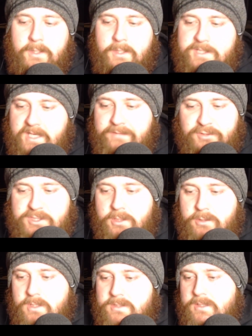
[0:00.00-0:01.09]
Thank you for the
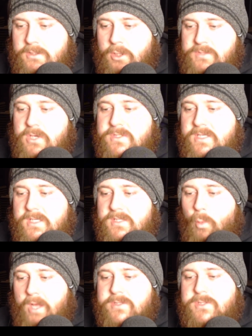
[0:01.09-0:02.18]
2. You think Tom uses his
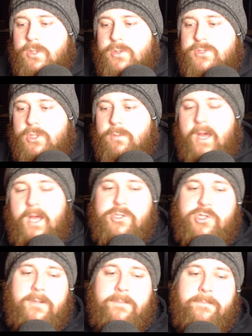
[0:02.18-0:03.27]
1-2 too
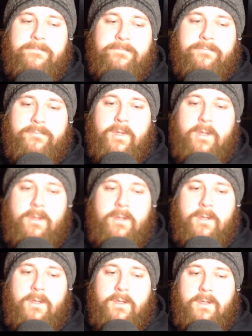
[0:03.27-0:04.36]
much?
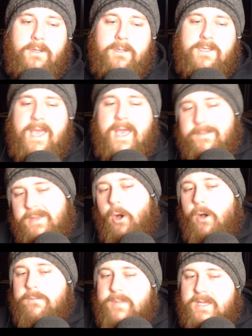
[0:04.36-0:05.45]
Yeah,
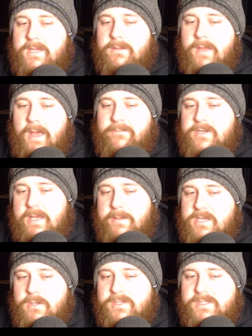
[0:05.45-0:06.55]
but every time
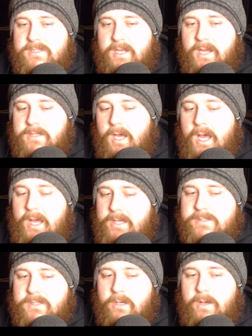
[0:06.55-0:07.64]
he uses it, they die.
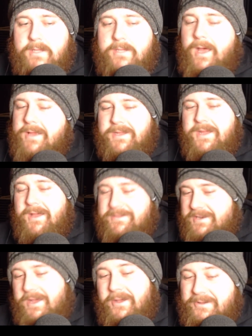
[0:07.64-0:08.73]
So I
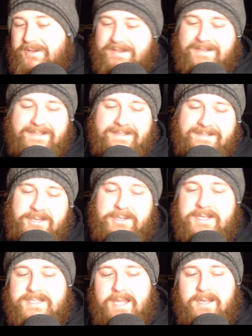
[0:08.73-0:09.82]
don't know. You
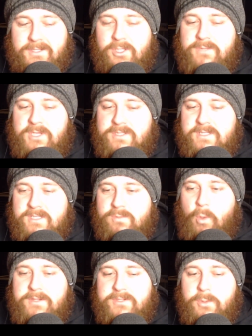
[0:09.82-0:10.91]
could say that Tom uses his
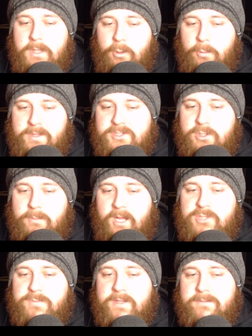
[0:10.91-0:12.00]
1-2 a little bit too
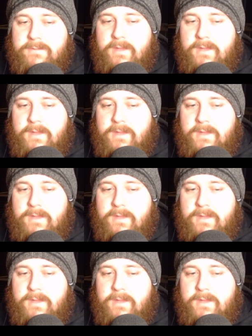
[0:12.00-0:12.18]
much. But, I